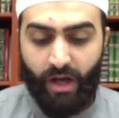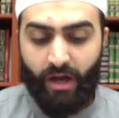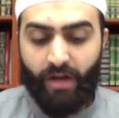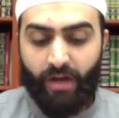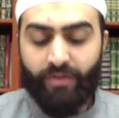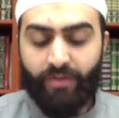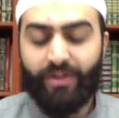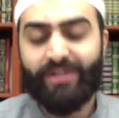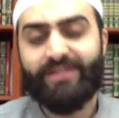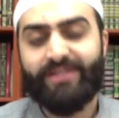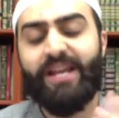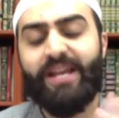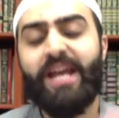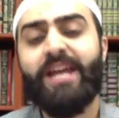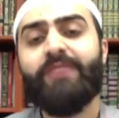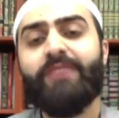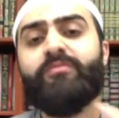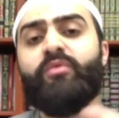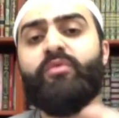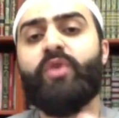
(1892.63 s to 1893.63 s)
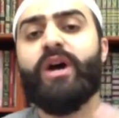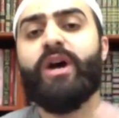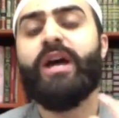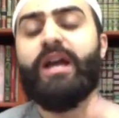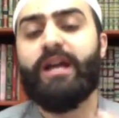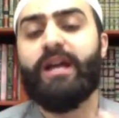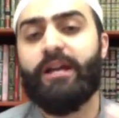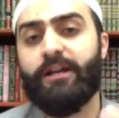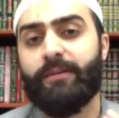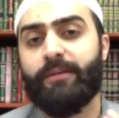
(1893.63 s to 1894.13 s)
The same
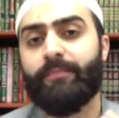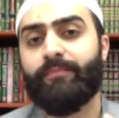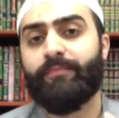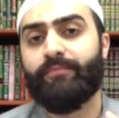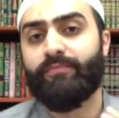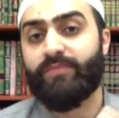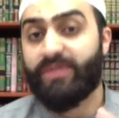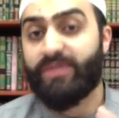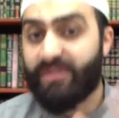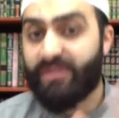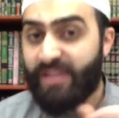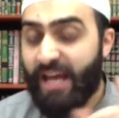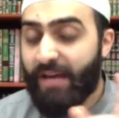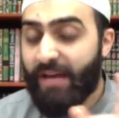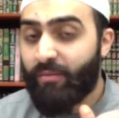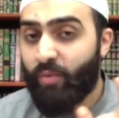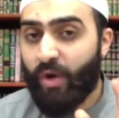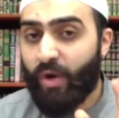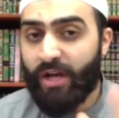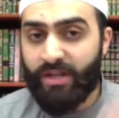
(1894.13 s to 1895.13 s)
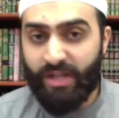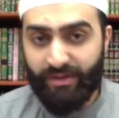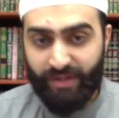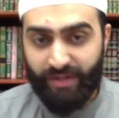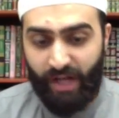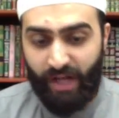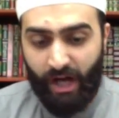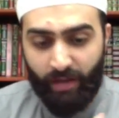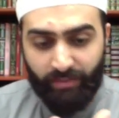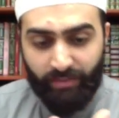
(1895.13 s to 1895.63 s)
way that
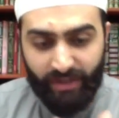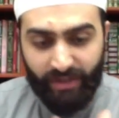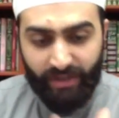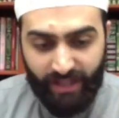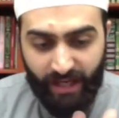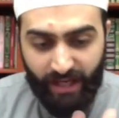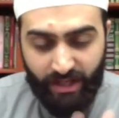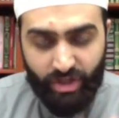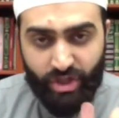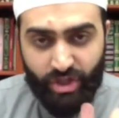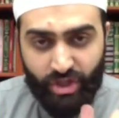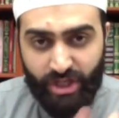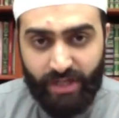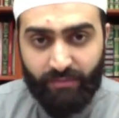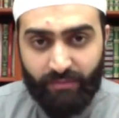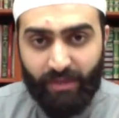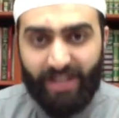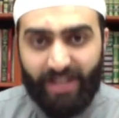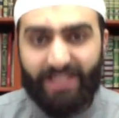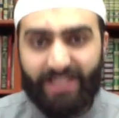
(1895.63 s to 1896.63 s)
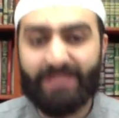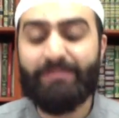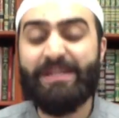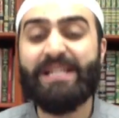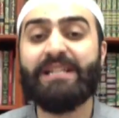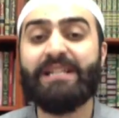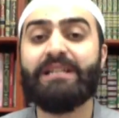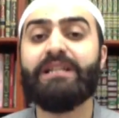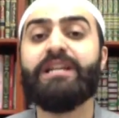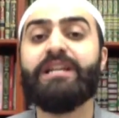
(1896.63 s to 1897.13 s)
the obligation must be
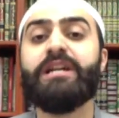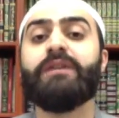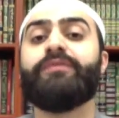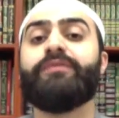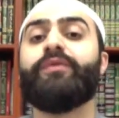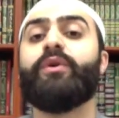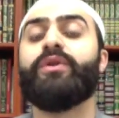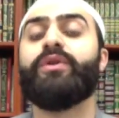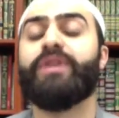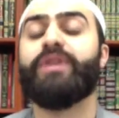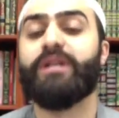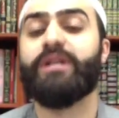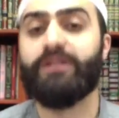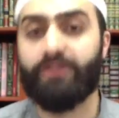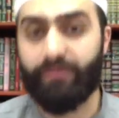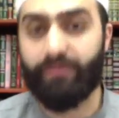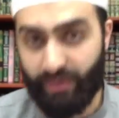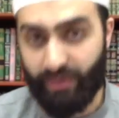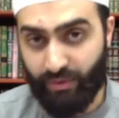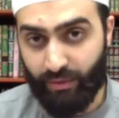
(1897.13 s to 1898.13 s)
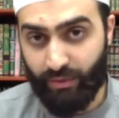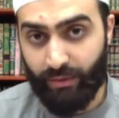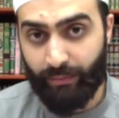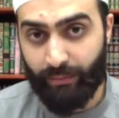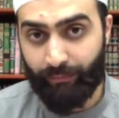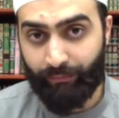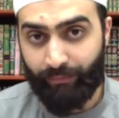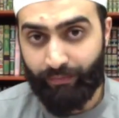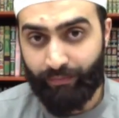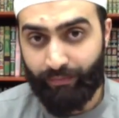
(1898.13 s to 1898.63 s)
clear for the individual.
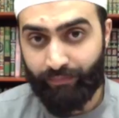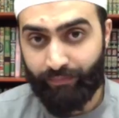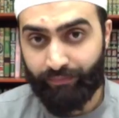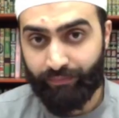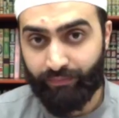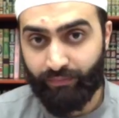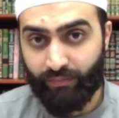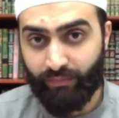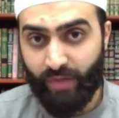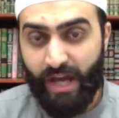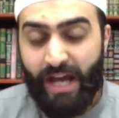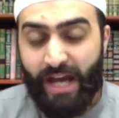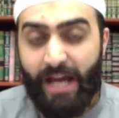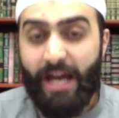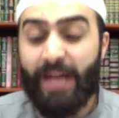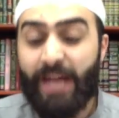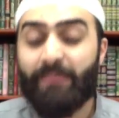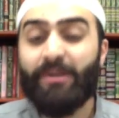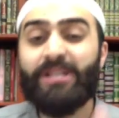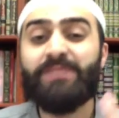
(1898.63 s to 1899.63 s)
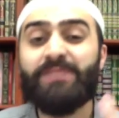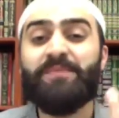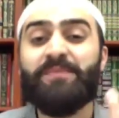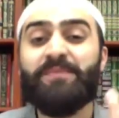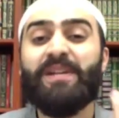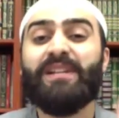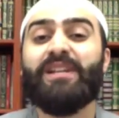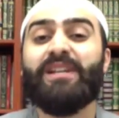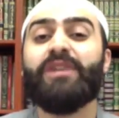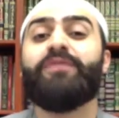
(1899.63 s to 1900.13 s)
It must be
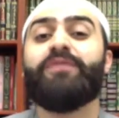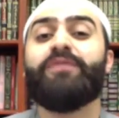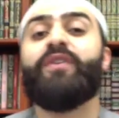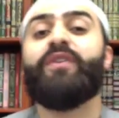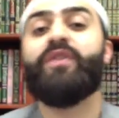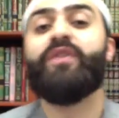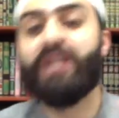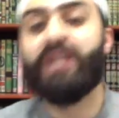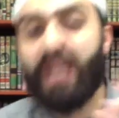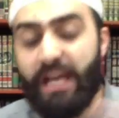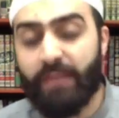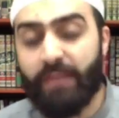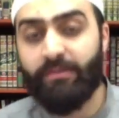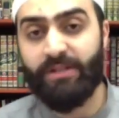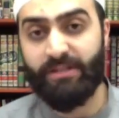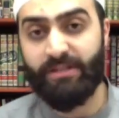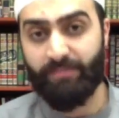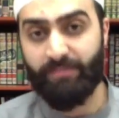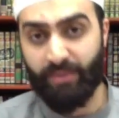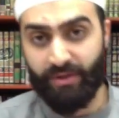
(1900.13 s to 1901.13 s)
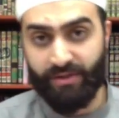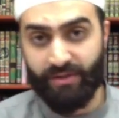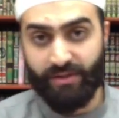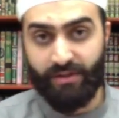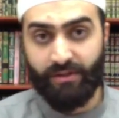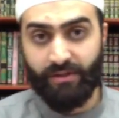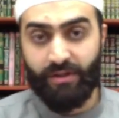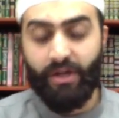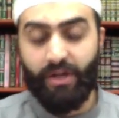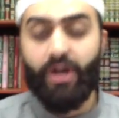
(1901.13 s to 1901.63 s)
clear for the layman's
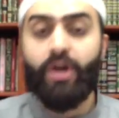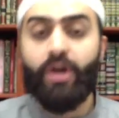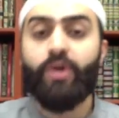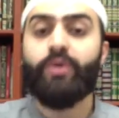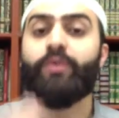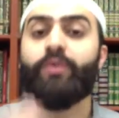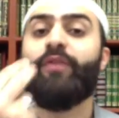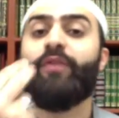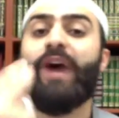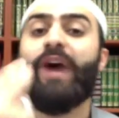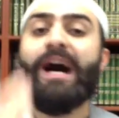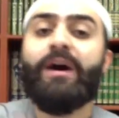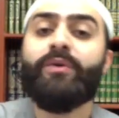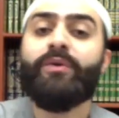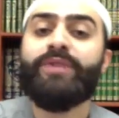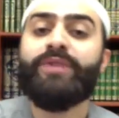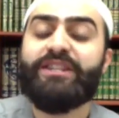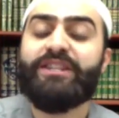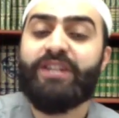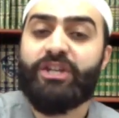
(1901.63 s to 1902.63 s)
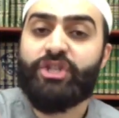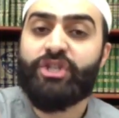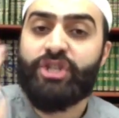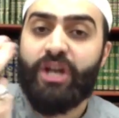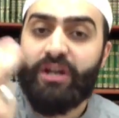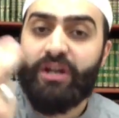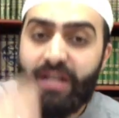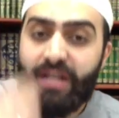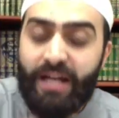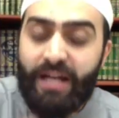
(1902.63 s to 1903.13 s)
person. You found that the
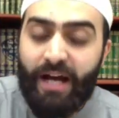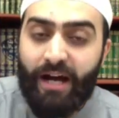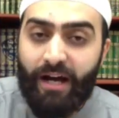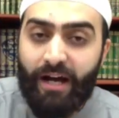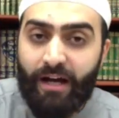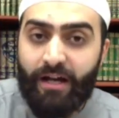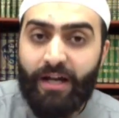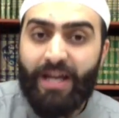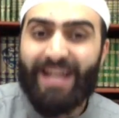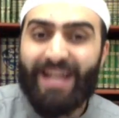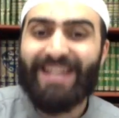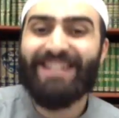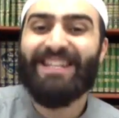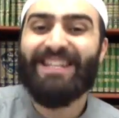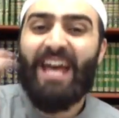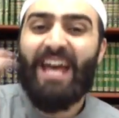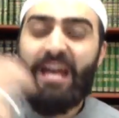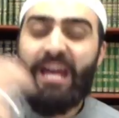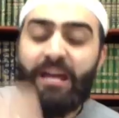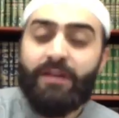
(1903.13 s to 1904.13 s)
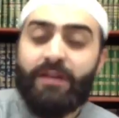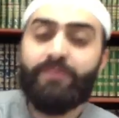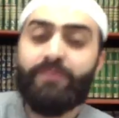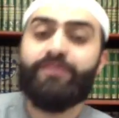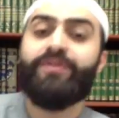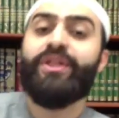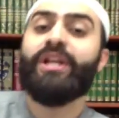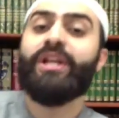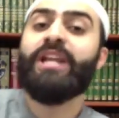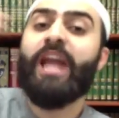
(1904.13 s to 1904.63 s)
Sharia
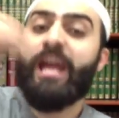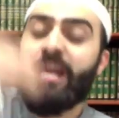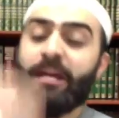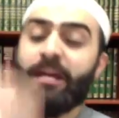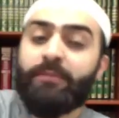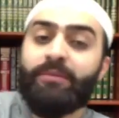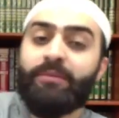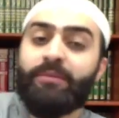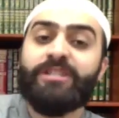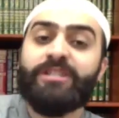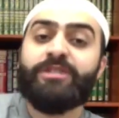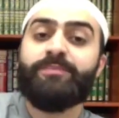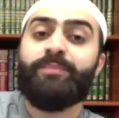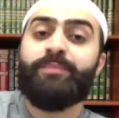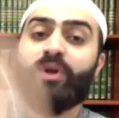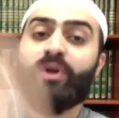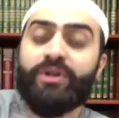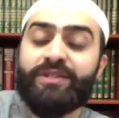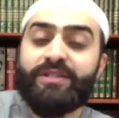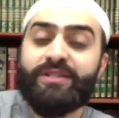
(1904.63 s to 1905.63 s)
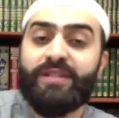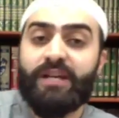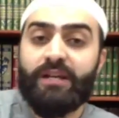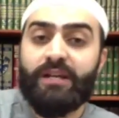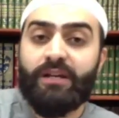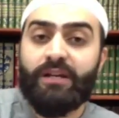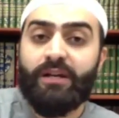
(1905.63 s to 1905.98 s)
gave the layman's person